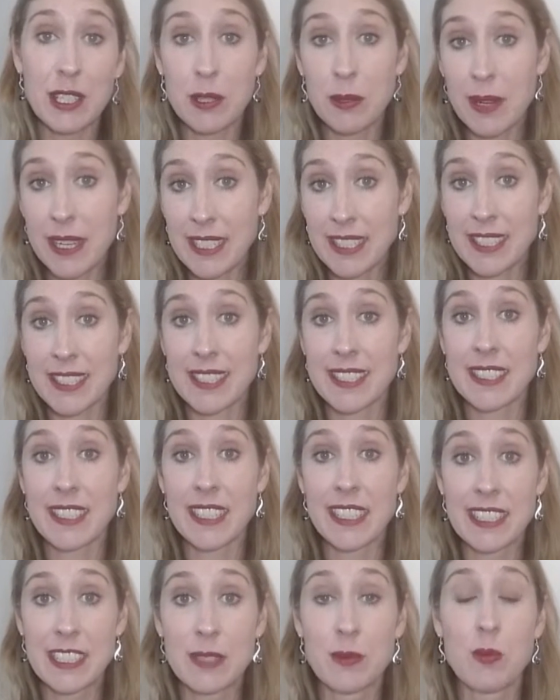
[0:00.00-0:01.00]

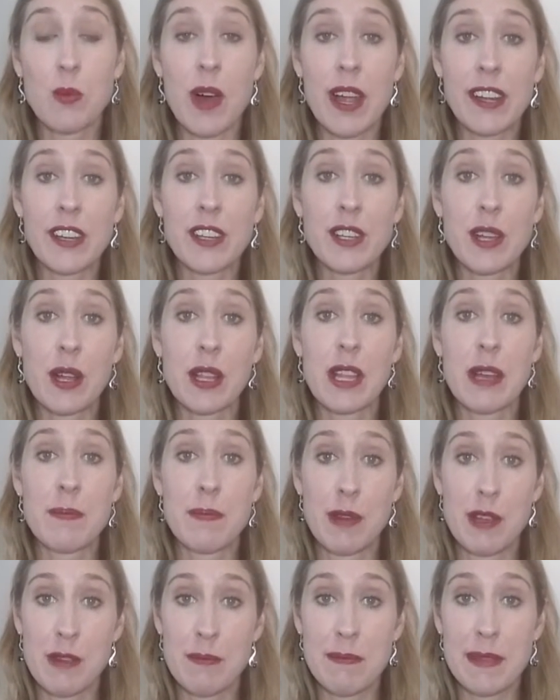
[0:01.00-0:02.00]
it's
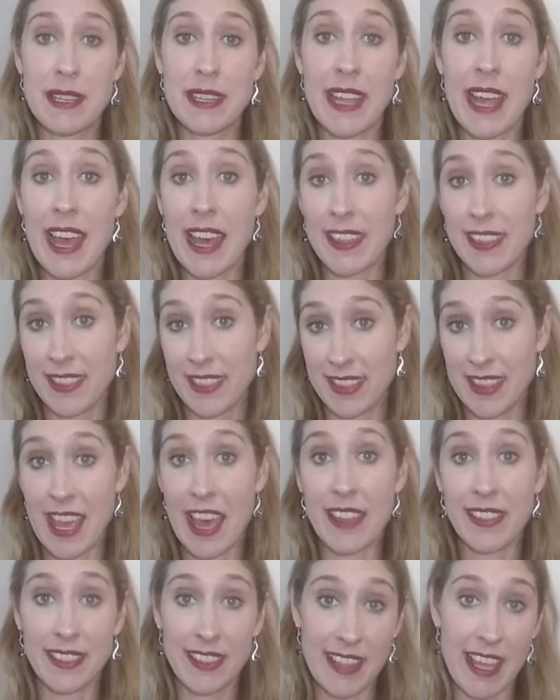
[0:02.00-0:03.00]
$1 per minute
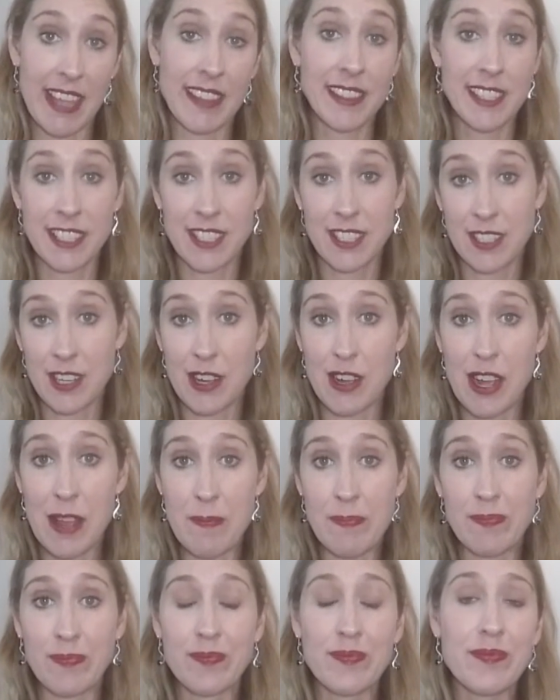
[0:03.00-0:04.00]
at this
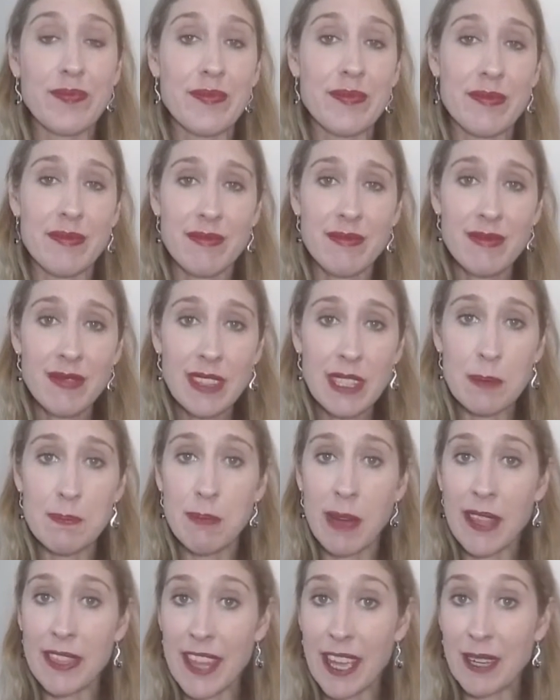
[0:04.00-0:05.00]
time.
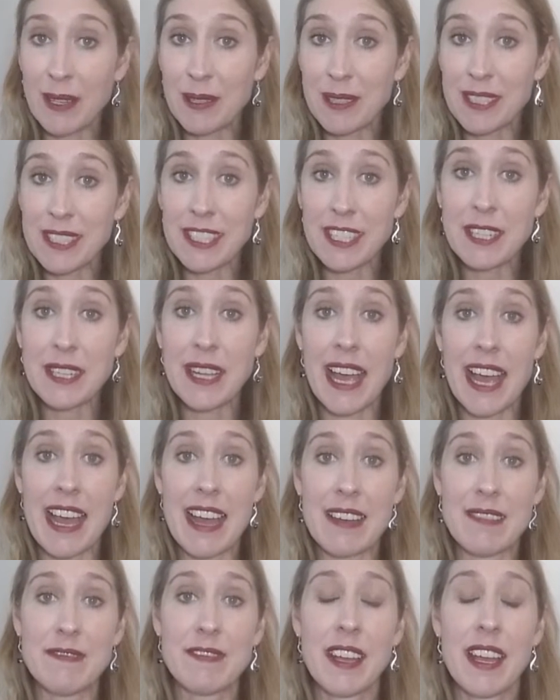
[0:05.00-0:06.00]
But they also
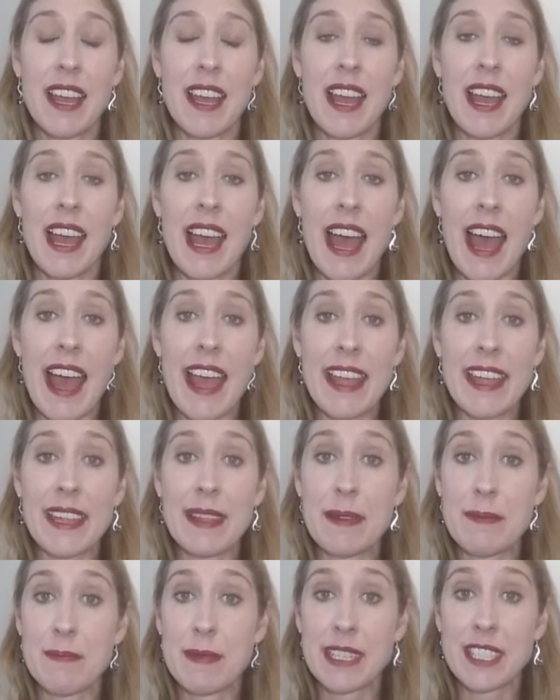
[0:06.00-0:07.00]
have
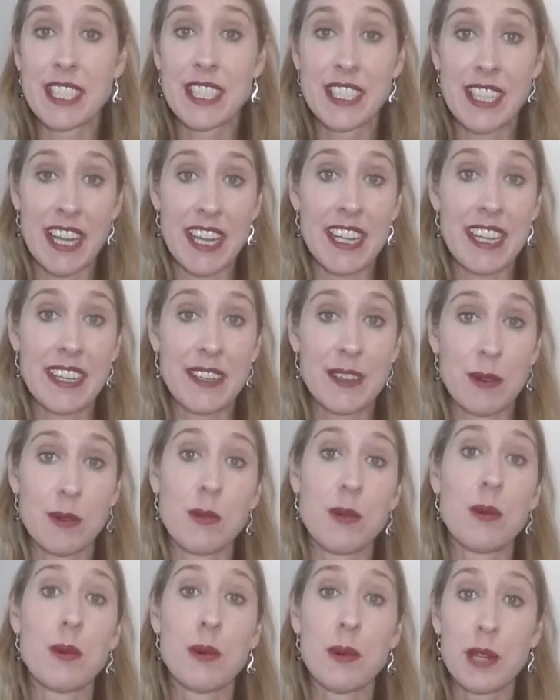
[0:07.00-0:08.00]
a machine
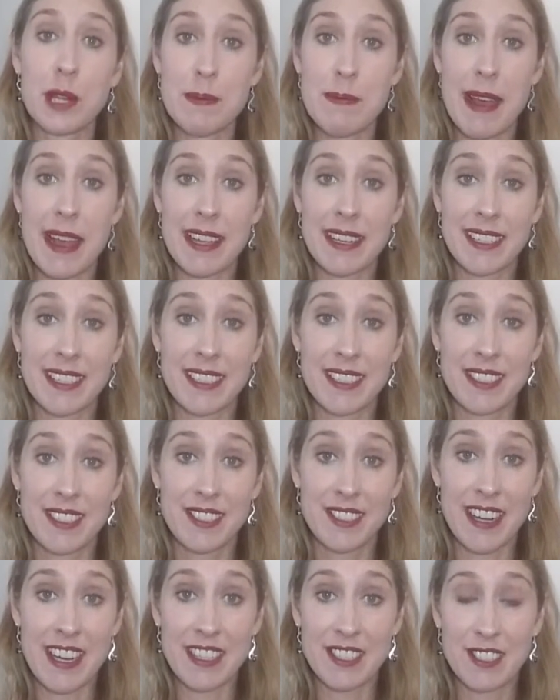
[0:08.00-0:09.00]
or automated
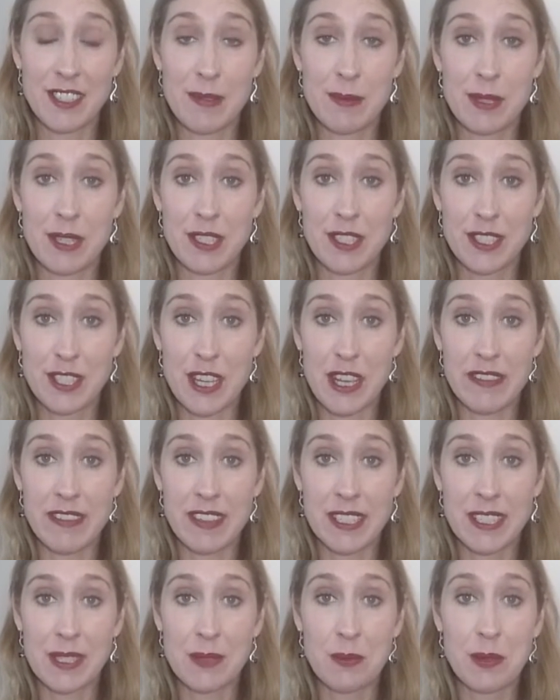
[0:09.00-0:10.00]
transcription
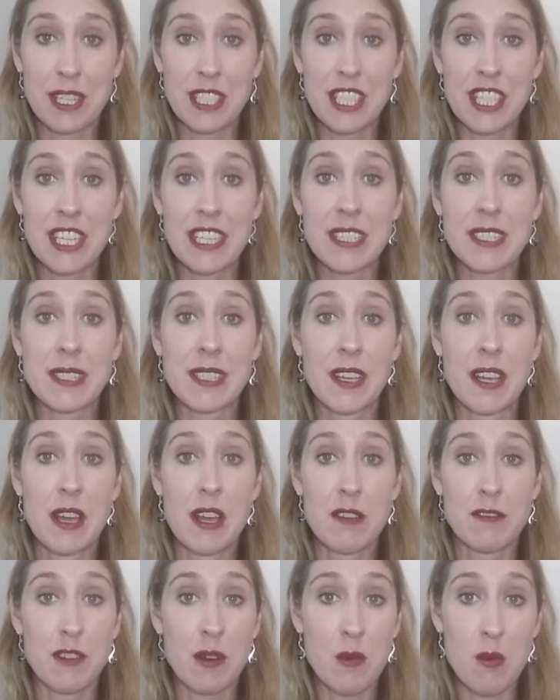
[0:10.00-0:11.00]
service, which is
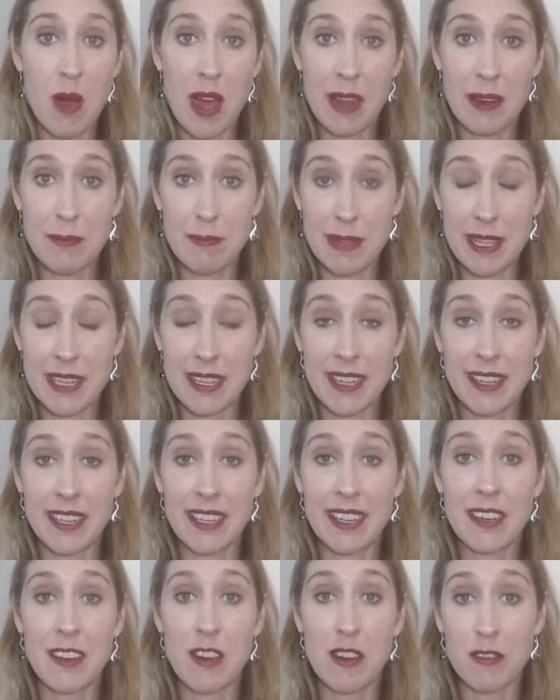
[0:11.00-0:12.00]
for 1 minute
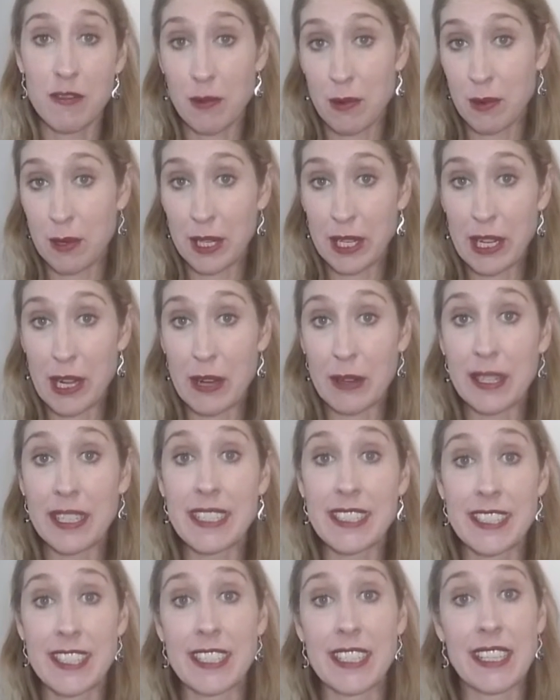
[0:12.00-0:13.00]
of audio.
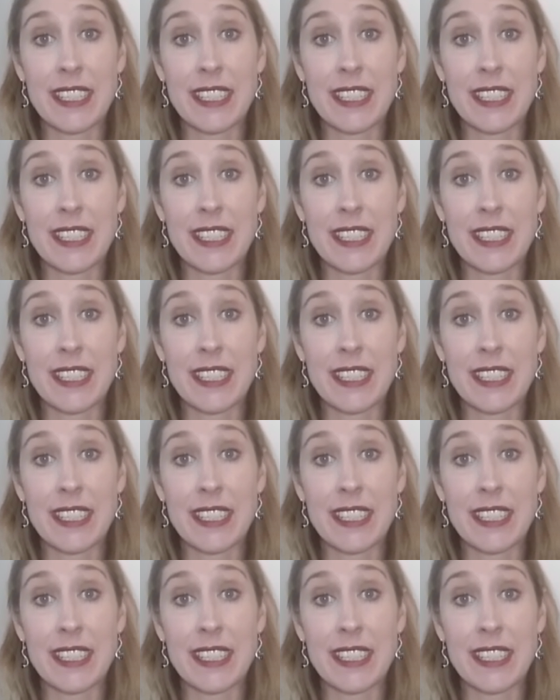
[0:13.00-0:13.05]
It's